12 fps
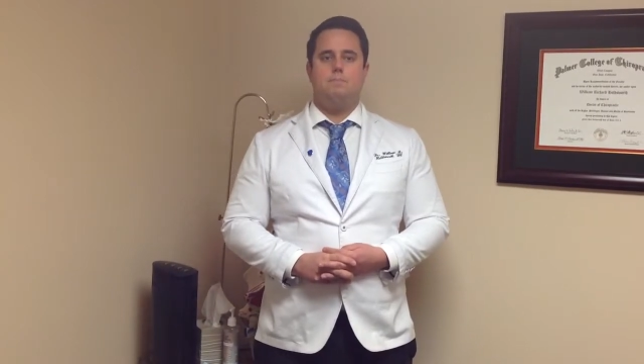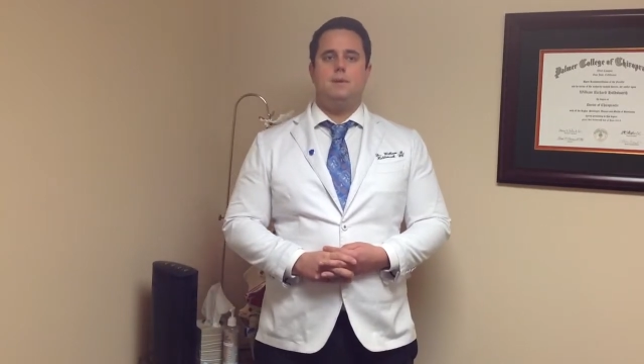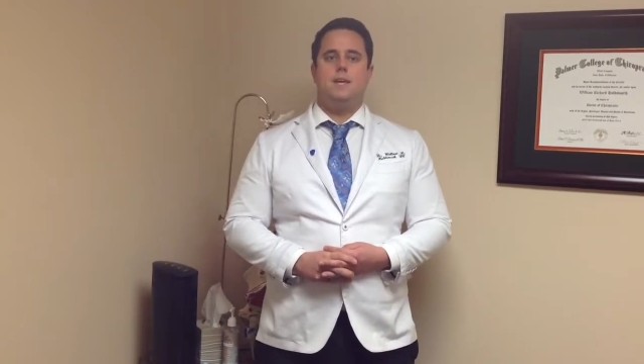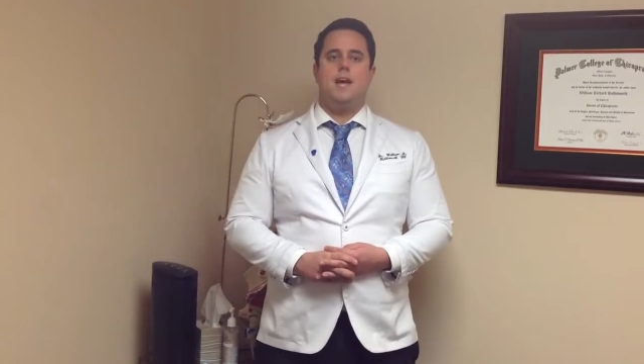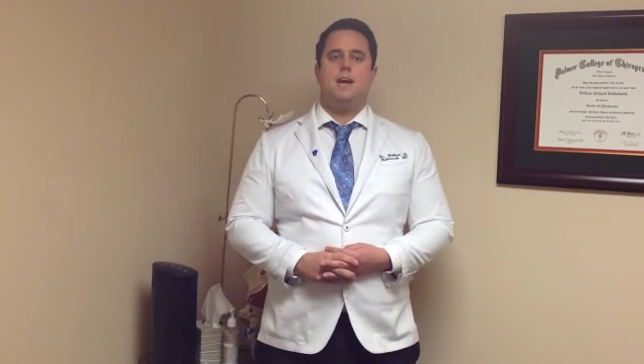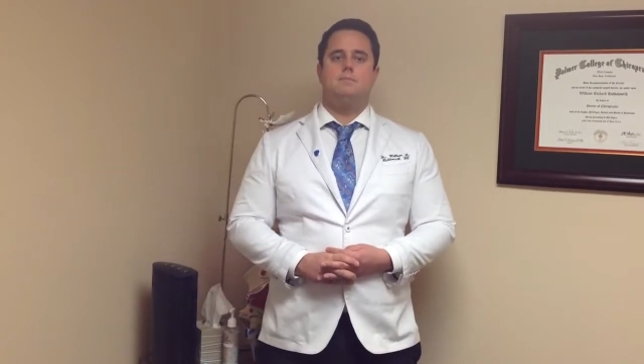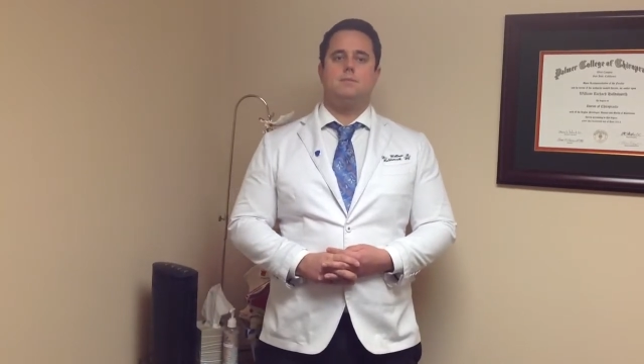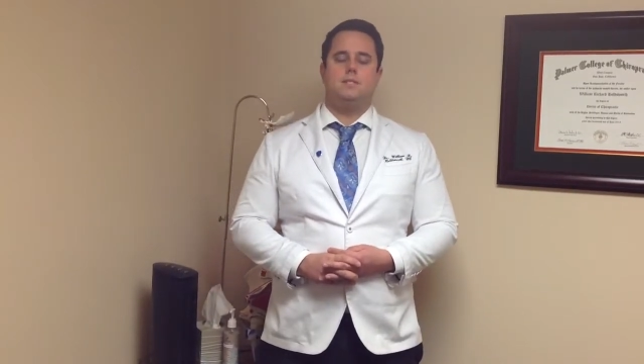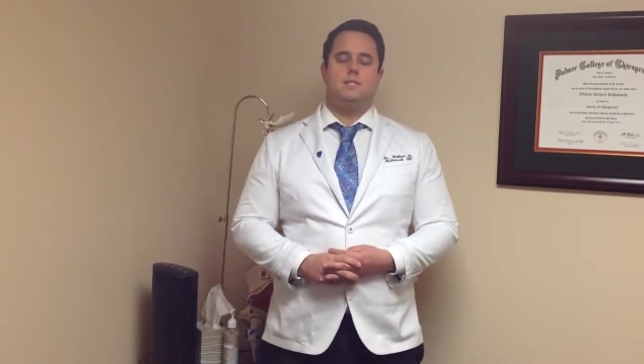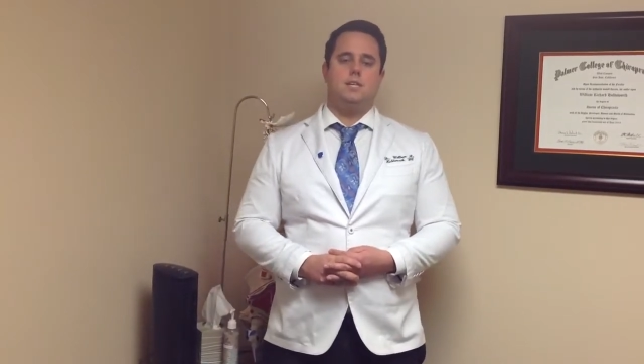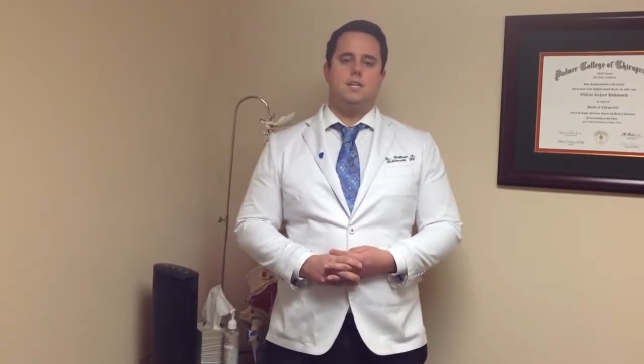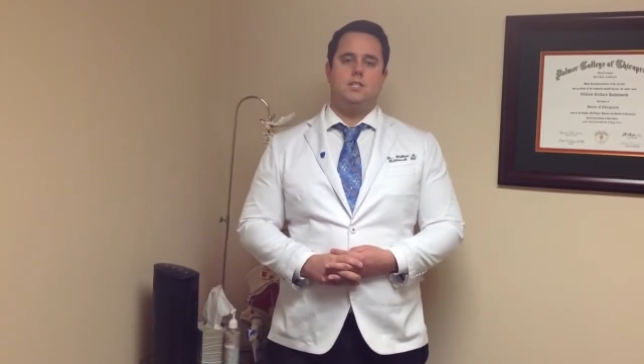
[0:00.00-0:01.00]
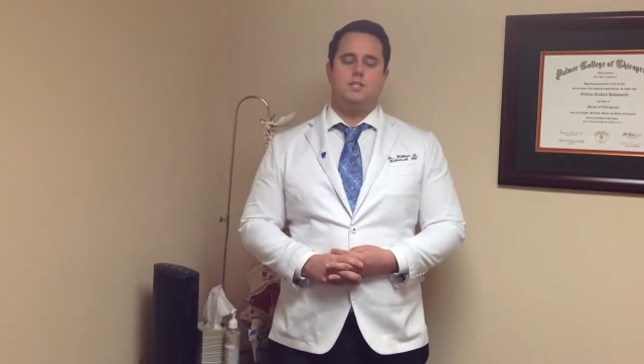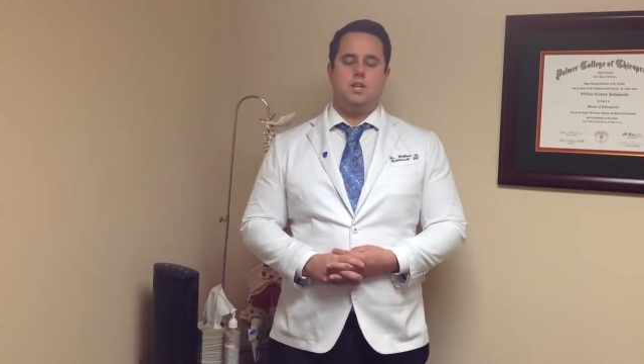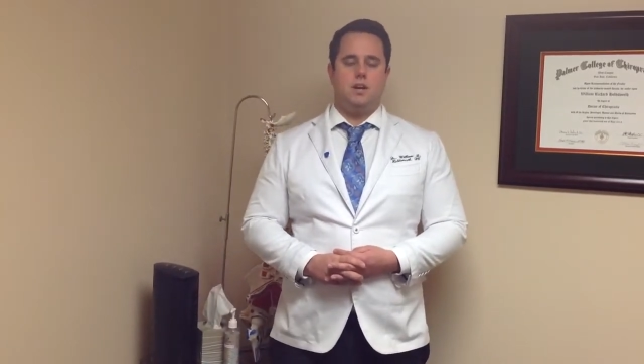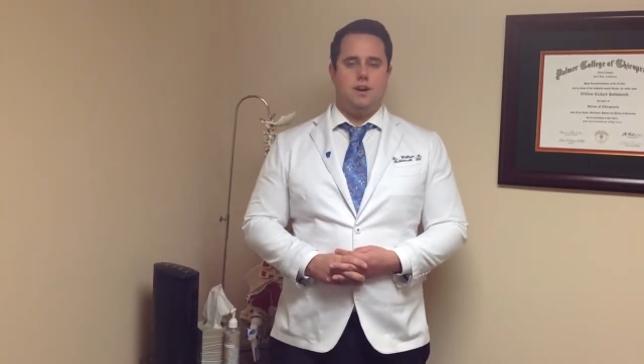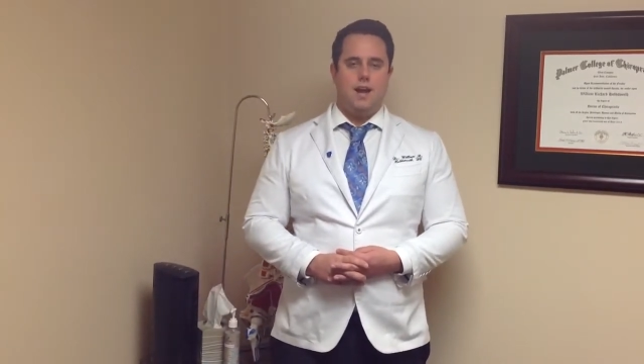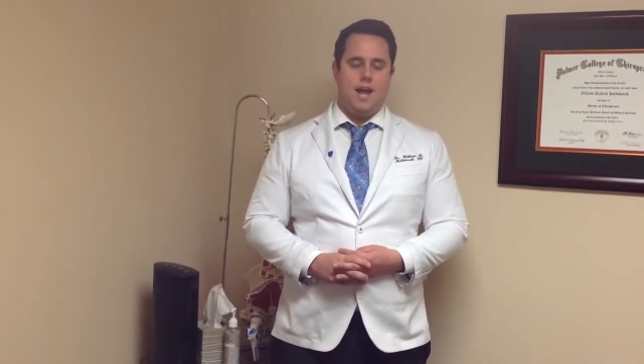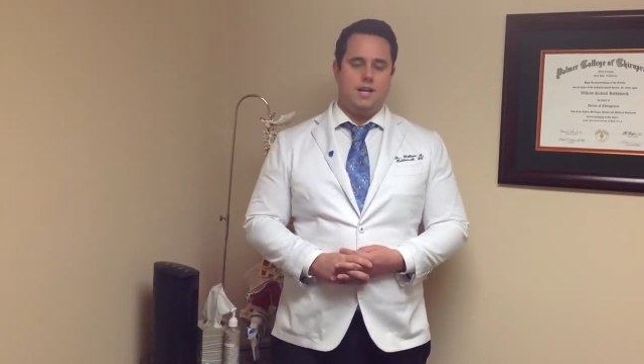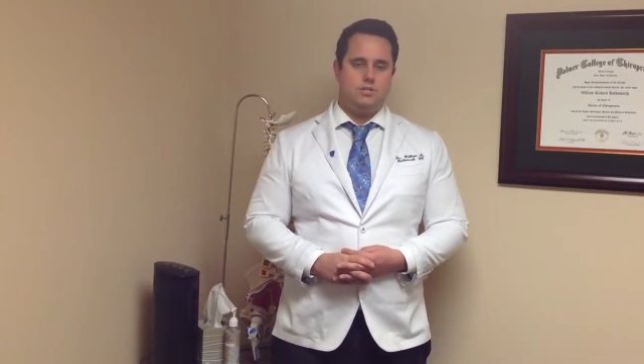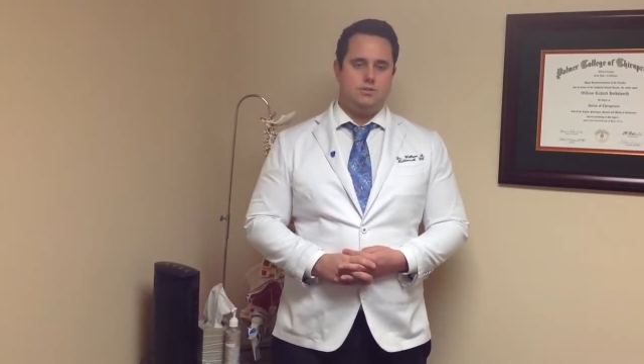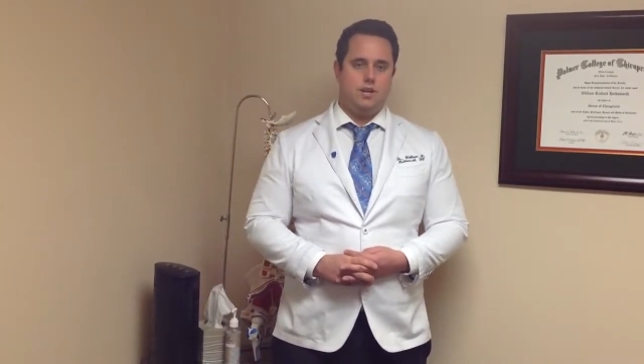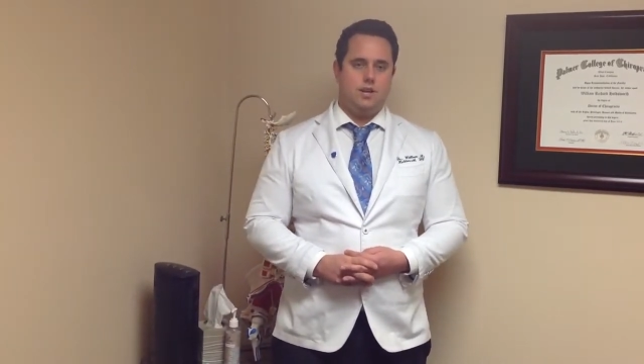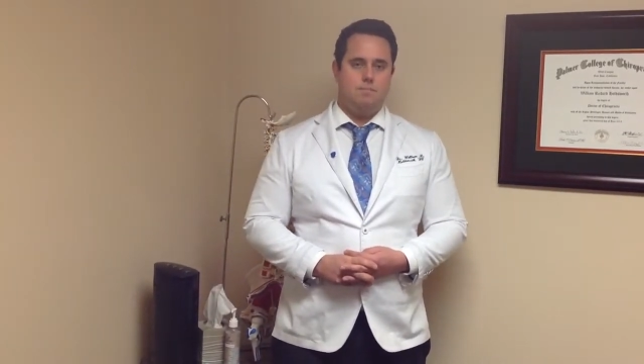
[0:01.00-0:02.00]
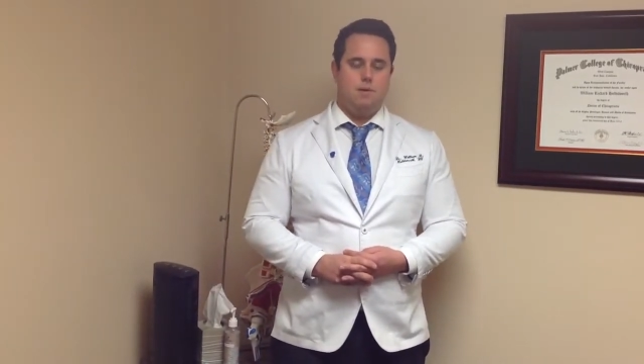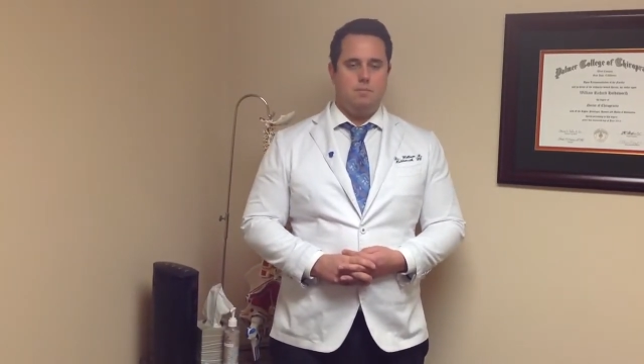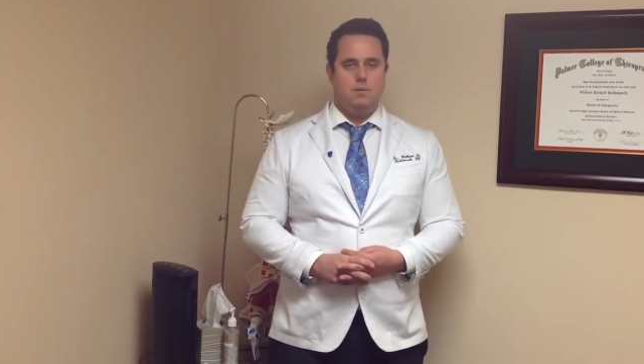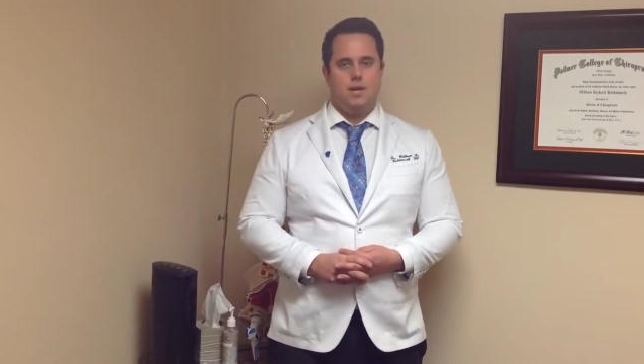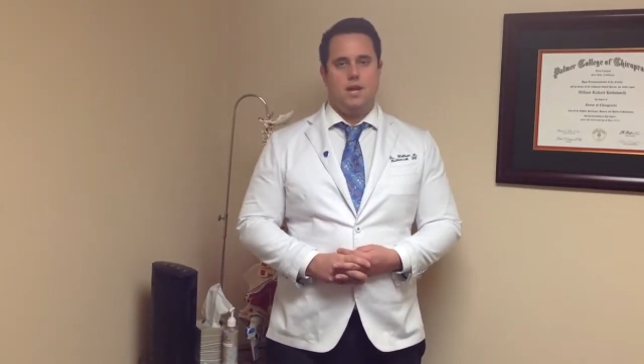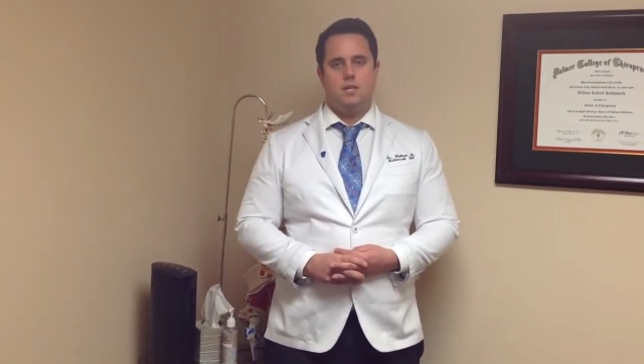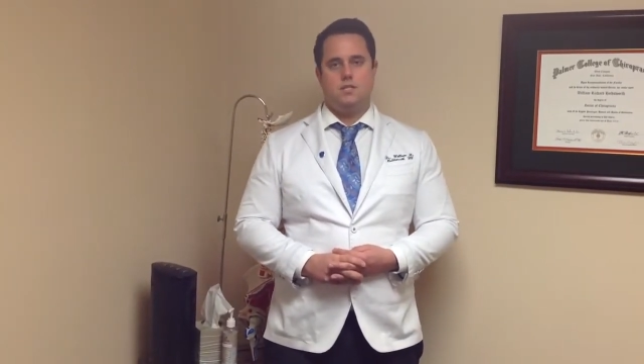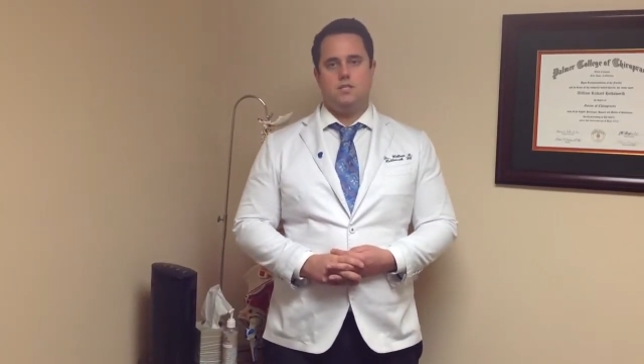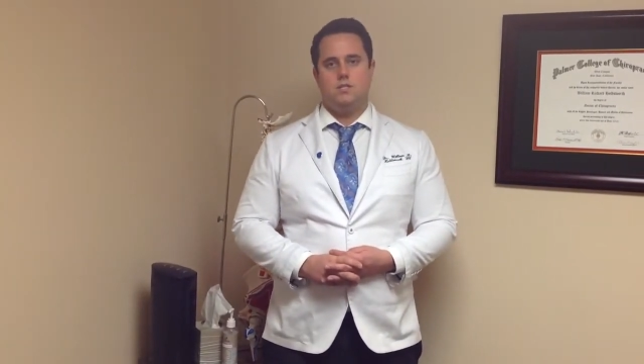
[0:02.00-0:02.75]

BMC Geriatric publication.